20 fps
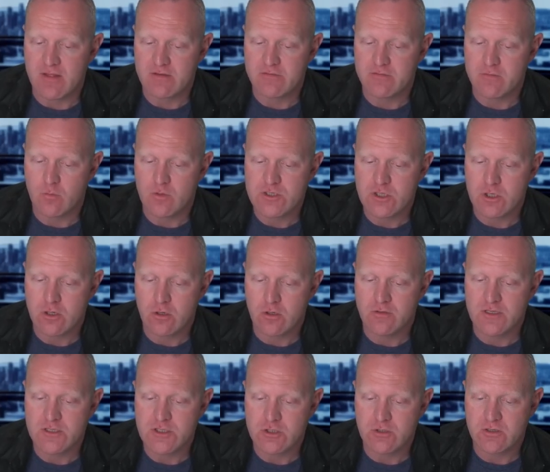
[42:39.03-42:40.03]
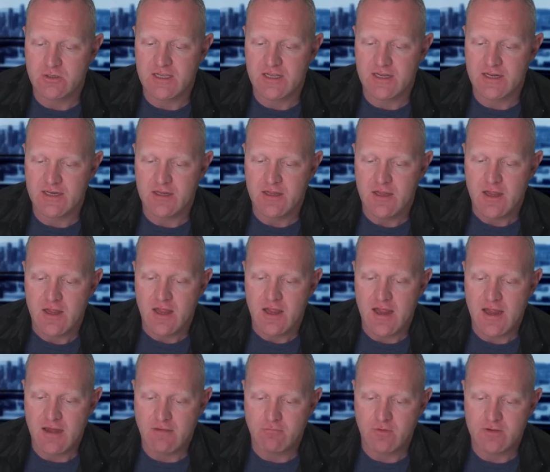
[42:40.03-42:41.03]
That's the return that you're getting
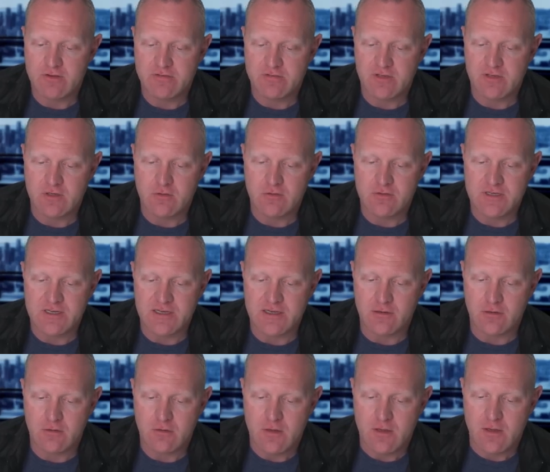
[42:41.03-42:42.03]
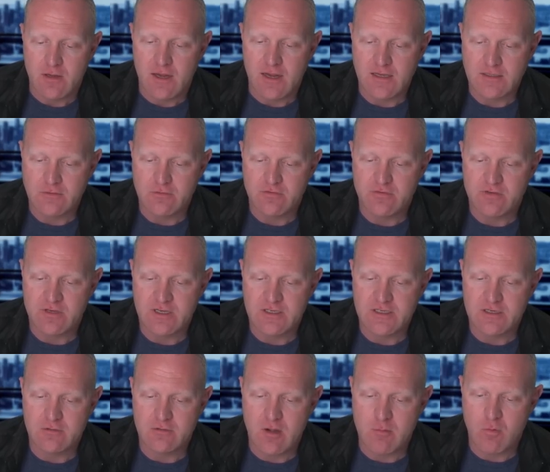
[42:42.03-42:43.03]
every single year. And you see
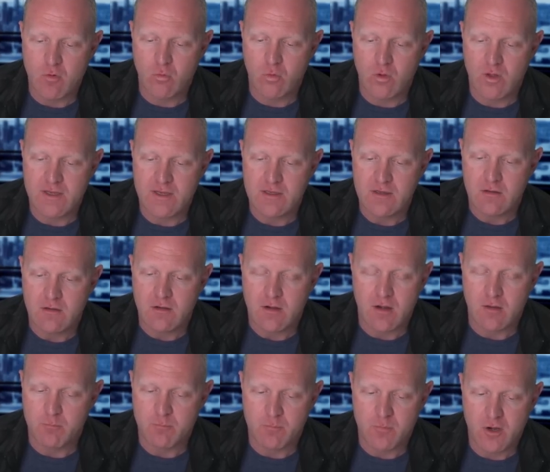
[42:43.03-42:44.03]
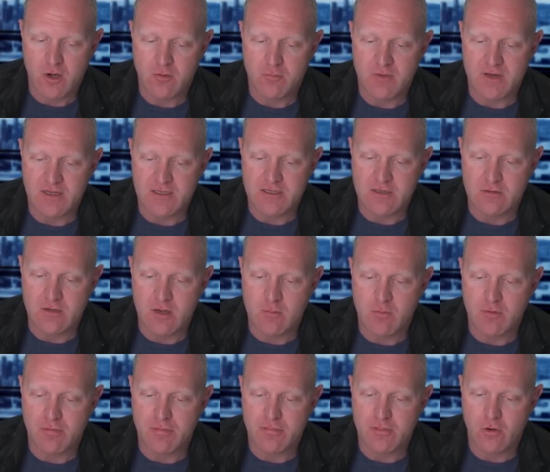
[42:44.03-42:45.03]
in year number in year
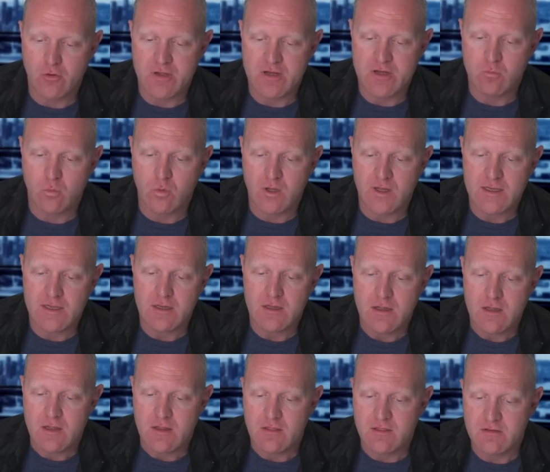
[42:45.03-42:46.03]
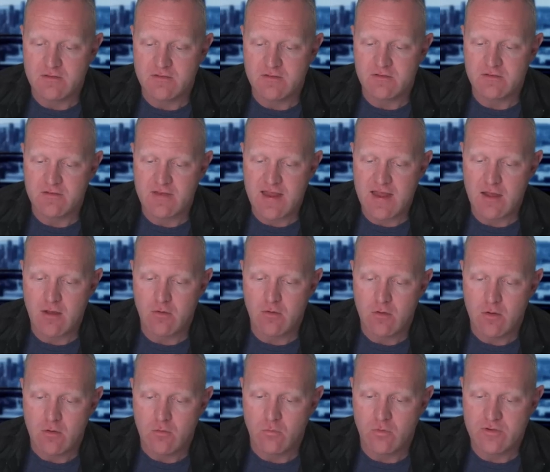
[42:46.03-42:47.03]
number 31, this is
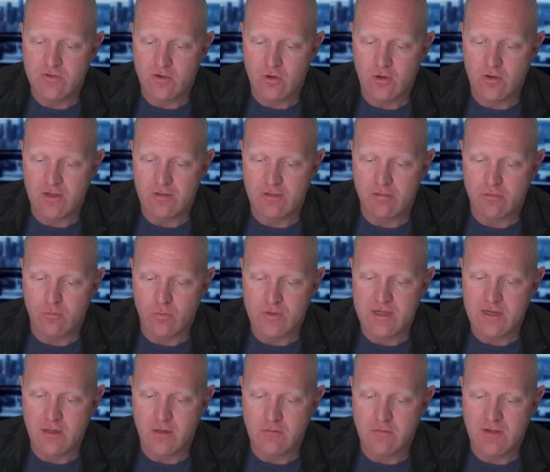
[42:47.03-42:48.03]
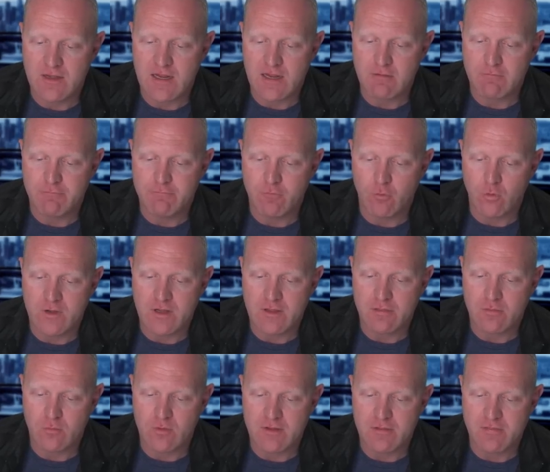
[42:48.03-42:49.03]
now returning
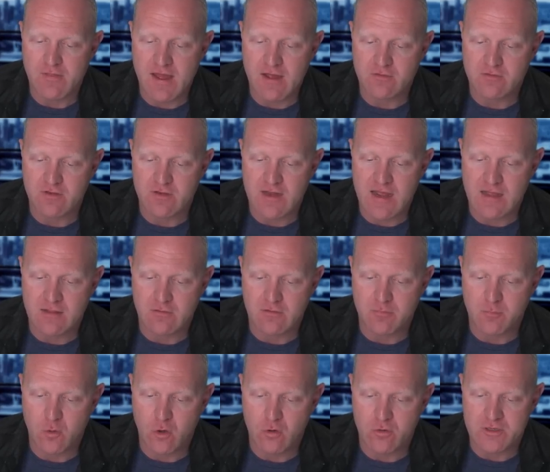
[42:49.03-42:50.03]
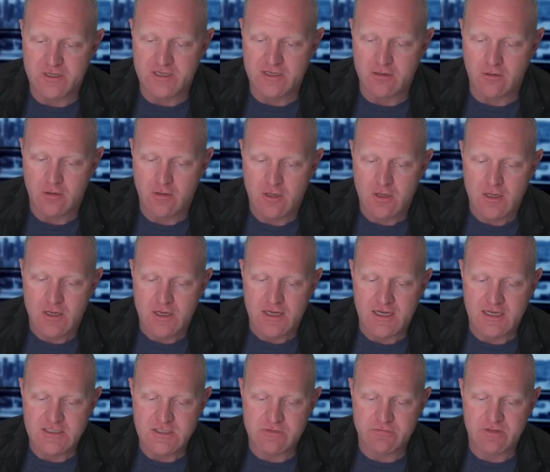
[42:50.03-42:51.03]
$343,000 per year.
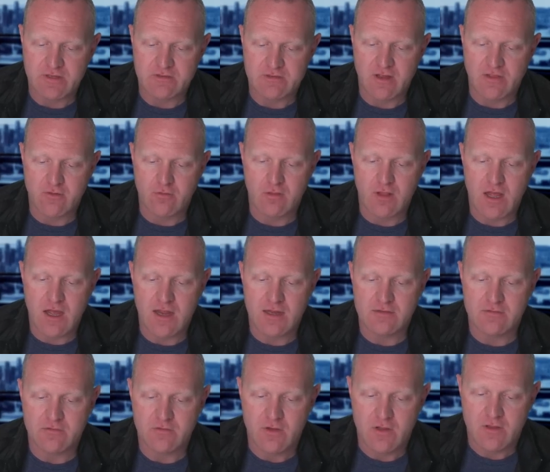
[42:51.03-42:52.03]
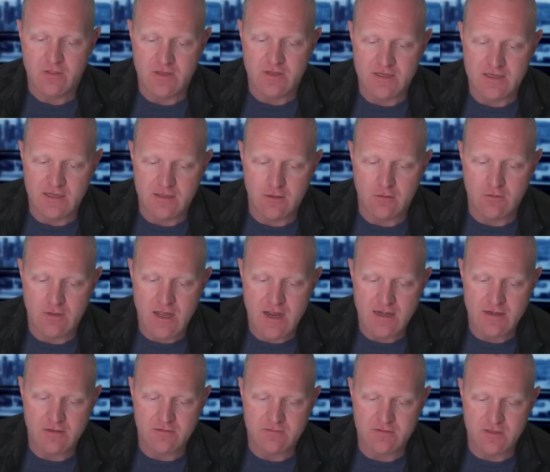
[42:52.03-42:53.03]
Each of these other lines, the yellow
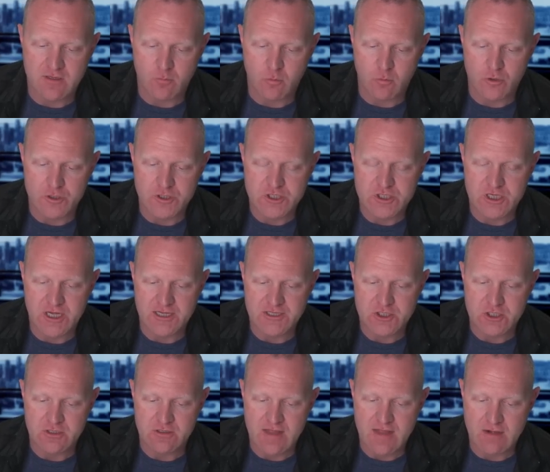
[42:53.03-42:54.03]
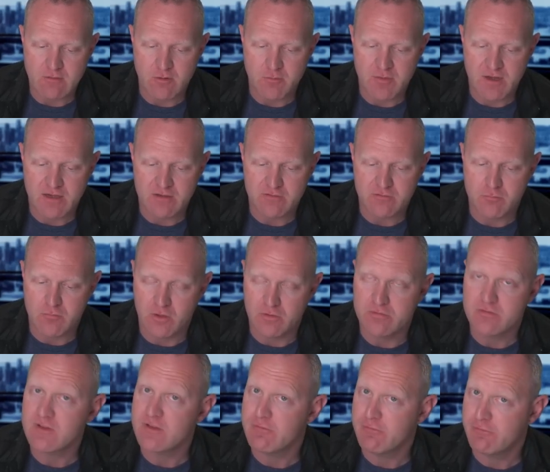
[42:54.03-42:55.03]
line is the depreciation. That remains
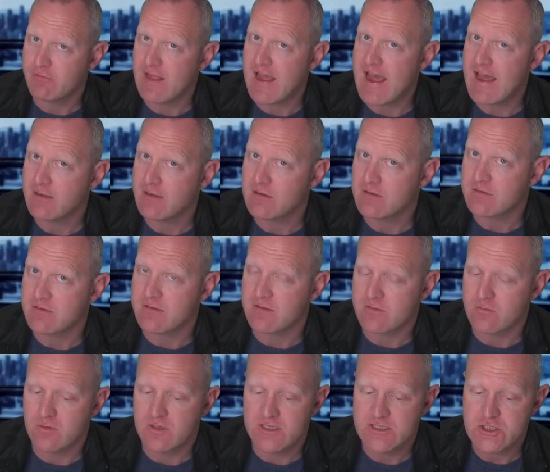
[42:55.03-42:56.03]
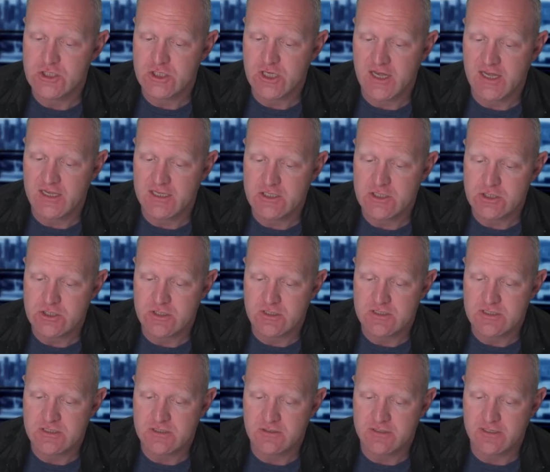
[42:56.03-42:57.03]
mostly flat because it doesn't really change
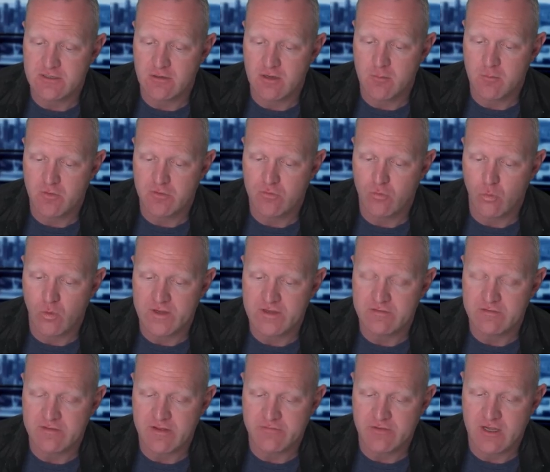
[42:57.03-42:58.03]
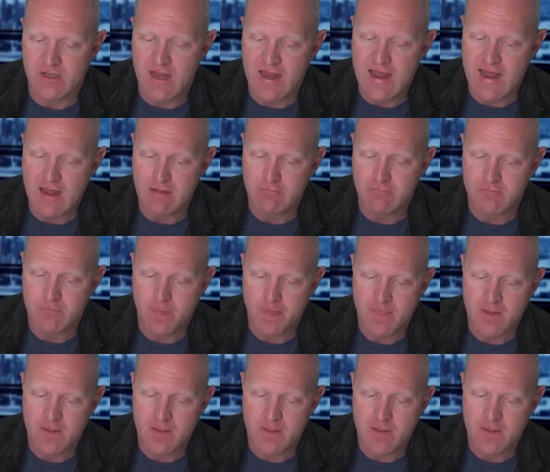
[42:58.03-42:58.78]
until year number 27.5.